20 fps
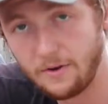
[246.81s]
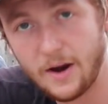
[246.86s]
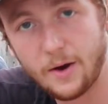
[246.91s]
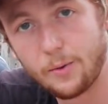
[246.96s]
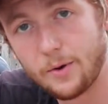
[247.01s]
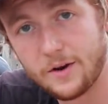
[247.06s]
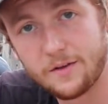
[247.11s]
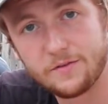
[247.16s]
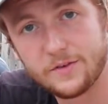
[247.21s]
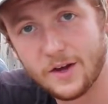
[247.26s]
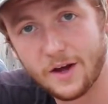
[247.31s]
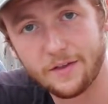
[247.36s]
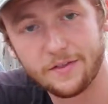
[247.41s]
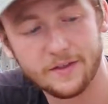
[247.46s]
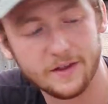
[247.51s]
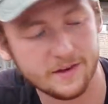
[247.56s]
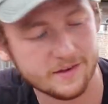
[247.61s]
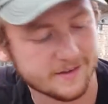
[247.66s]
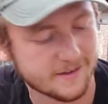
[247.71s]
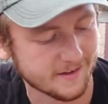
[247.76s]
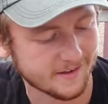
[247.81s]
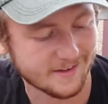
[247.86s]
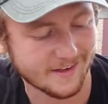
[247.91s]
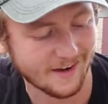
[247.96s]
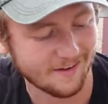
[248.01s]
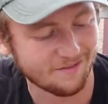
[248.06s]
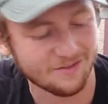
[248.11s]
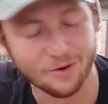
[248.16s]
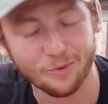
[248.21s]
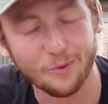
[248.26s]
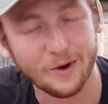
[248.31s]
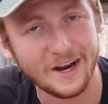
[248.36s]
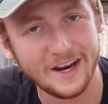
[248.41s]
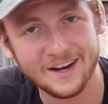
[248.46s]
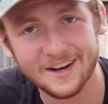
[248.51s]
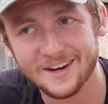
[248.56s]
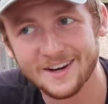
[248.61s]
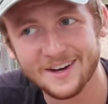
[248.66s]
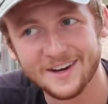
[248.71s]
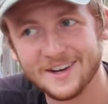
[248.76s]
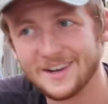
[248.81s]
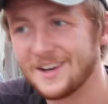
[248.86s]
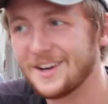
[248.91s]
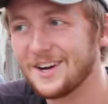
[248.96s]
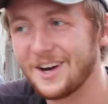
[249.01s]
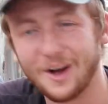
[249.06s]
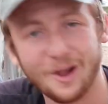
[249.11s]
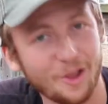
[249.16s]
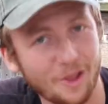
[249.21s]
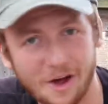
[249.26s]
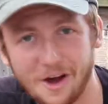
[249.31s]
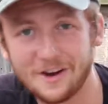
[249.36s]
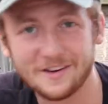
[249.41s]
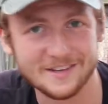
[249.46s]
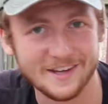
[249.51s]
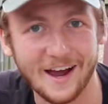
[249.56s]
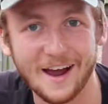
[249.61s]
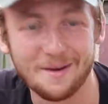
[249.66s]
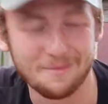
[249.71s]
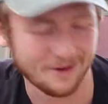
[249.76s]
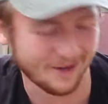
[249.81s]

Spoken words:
I would have done this to save the weight a long time